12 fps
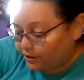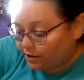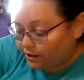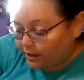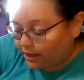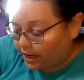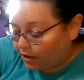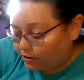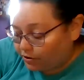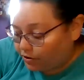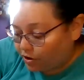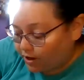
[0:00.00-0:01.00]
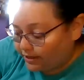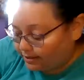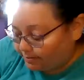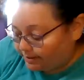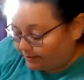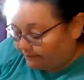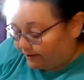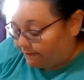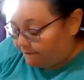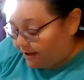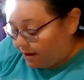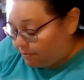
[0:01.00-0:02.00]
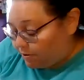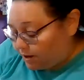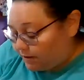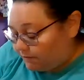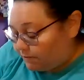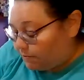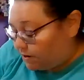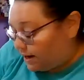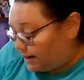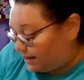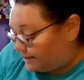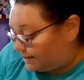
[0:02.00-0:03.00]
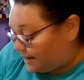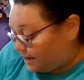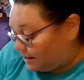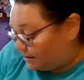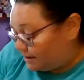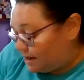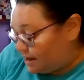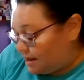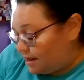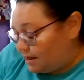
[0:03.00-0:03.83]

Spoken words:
Like the colors are not a specific fabric, from what I can tell.